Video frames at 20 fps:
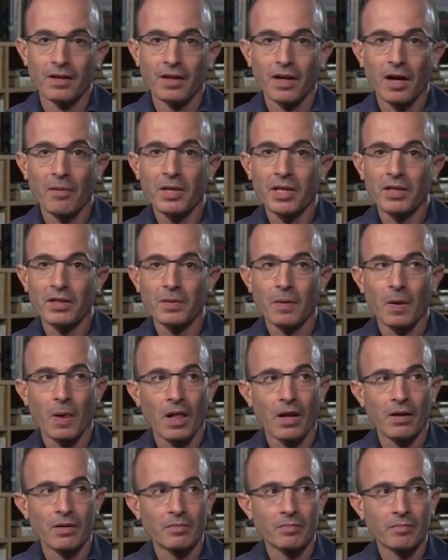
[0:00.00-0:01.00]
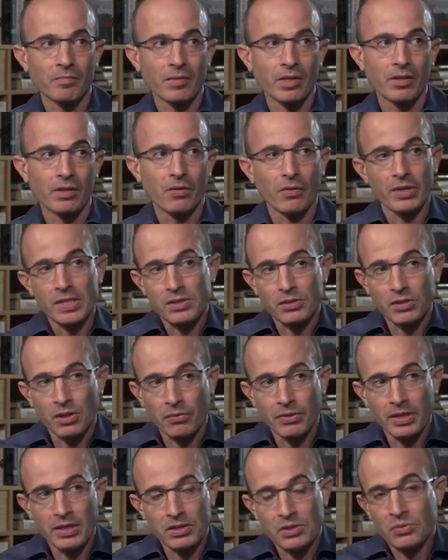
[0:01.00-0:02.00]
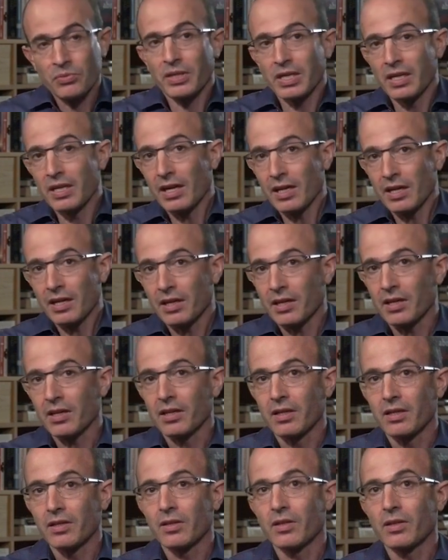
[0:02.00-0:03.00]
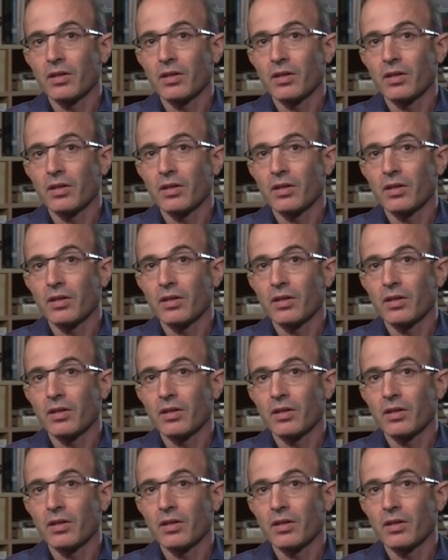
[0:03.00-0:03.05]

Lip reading: I mean, historians rely